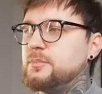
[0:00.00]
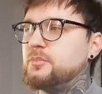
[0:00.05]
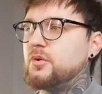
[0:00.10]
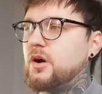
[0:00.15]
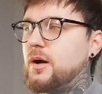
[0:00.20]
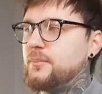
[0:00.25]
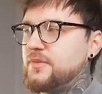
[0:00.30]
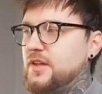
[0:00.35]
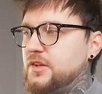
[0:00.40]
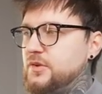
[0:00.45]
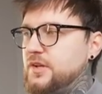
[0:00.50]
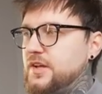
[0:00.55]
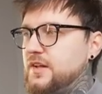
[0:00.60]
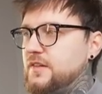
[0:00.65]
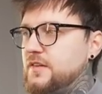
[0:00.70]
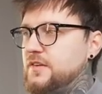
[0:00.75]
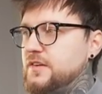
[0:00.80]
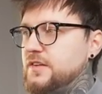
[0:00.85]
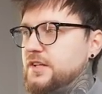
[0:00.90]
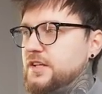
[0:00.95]
prompt and you
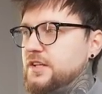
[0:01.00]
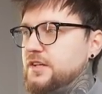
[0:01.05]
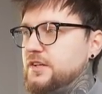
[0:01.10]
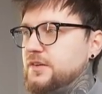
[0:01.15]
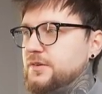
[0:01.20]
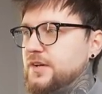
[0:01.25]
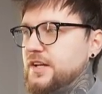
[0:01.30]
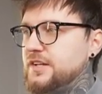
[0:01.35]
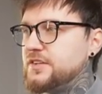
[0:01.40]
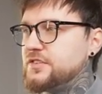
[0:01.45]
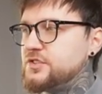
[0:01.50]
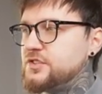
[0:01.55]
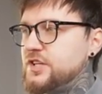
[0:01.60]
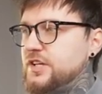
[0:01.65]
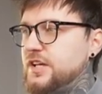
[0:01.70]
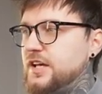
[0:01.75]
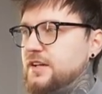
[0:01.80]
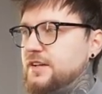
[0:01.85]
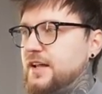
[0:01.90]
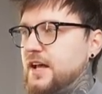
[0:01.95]
can literally create this
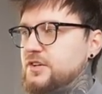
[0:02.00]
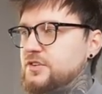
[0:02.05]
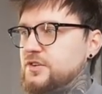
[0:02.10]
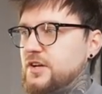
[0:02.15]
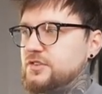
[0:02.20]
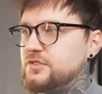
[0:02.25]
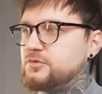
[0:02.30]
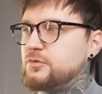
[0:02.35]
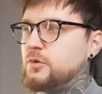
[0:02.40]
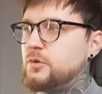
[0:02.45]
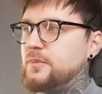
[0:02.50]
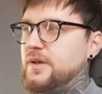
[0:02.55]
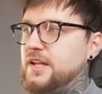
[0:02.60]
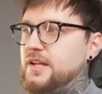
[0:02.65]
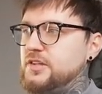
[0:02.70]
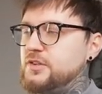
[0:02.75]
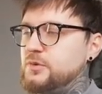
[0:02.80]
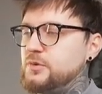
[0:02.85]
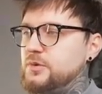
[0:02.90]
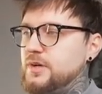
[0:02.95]
chicken that transforms
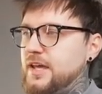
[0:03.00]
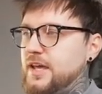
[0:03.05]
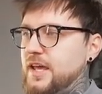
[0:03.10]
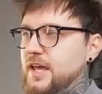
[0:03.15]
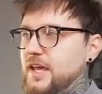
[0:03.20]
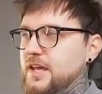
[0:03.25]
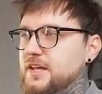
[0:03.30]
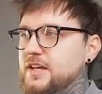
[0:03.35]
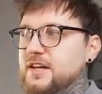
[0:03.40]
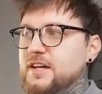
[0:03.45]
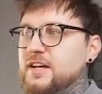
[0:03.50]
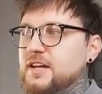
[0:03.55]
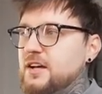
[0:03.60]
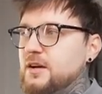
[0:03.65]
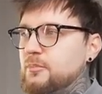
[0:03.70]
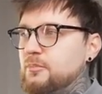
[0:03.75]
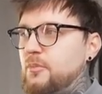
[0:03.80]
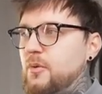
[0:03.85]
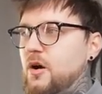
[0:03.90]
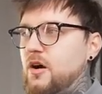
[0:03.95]
into a
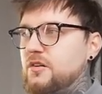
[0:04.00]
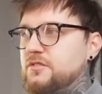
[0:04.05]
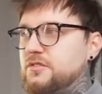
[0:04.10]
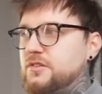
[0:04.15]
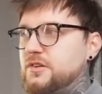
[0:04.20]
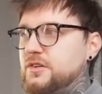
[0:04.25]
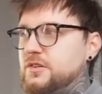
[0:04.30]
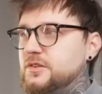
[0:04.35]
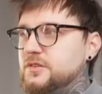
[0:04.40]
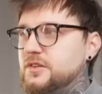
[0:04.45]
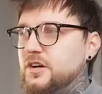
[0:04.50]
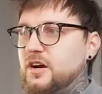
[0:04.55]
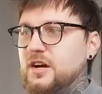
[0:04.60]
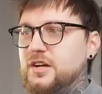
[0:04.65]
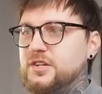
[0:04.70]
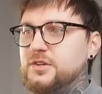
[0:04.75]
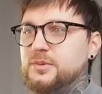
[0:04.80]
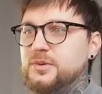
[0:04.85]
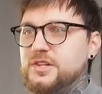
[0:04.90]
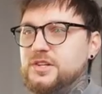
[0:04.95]
Marvel
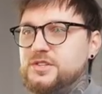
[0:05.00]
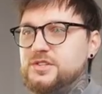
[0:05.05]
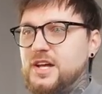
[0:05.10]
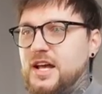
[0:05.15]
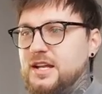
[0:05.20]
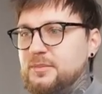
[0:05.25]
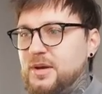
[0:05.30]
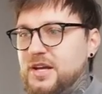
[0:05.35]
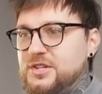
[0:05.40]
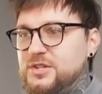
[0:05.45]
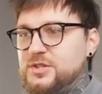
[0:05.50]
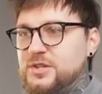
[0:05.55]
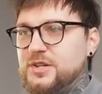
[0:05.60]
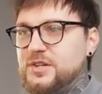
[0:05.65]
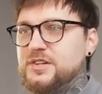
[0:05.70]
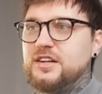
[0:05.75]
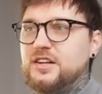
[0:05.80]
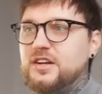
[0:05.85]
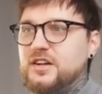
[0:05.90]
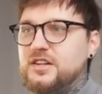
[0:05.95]
cartoonish
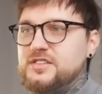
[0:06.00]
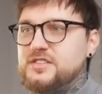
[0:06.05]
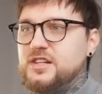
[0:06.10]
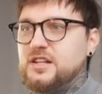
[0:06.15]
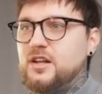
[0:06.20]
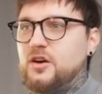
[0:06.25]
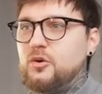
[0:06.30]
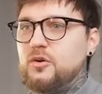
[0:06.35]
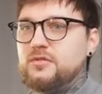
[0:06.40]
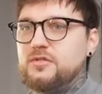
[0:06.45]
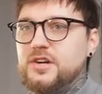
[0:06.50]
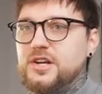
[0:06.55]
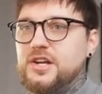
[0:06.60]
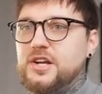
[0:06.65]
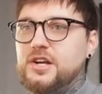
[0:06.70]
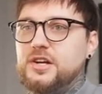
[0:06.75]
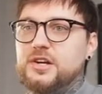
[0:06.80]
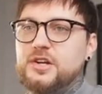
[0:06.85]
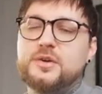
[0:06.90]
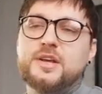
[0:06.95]
animation. Godzilla over
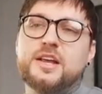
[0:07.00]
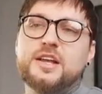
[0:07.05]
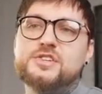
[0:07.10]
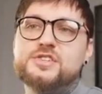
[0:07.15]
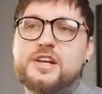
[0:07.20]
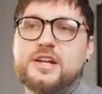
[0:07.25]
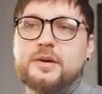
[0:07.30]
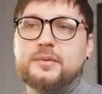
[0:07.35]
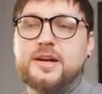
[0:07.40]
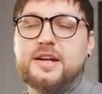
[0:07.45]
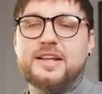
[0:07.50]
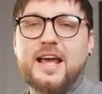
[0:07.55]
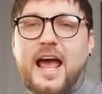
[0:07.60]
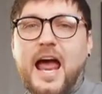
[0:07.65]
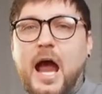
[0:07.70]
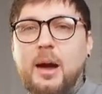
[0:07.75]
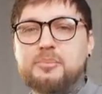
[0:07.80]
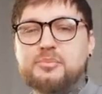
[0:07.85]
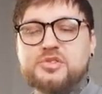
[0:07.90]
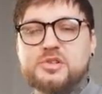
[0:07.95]
here, you can generate
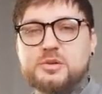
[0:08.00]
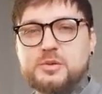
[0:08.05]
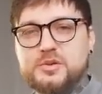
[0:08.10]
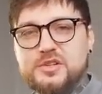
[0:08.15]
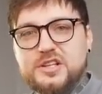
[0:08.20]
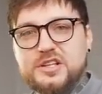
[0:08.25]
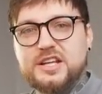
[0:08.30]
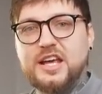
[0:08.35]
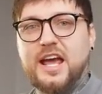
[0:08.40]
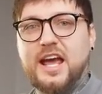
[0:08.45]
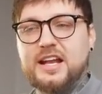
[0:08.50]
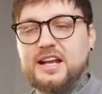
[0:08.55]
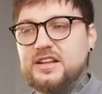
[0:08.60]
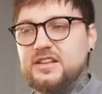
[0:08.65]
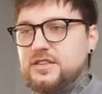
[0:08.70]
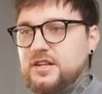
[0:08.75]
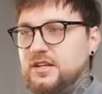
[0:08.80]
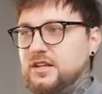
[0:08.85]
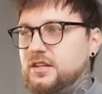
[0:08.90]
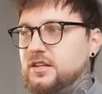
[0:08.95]
absolutely
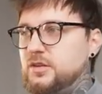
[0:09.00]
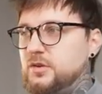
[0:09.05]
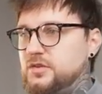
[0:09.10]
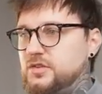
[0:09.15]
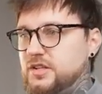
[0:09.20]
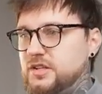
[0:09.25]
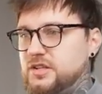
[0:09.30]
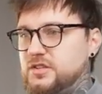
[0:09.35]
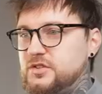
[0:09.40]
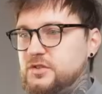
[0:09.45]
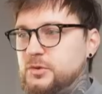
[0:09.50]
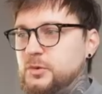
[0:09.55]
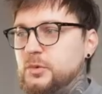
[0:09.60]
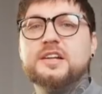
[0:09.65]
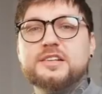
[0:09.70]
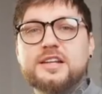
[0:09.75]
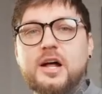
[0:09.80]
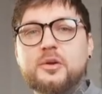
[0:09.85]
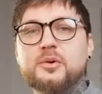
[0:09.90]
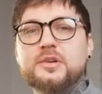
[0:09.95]
anything using this
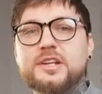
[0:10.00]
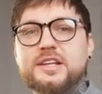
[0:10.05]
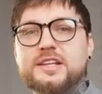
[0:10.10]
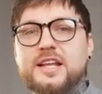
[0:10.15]
tool. Not only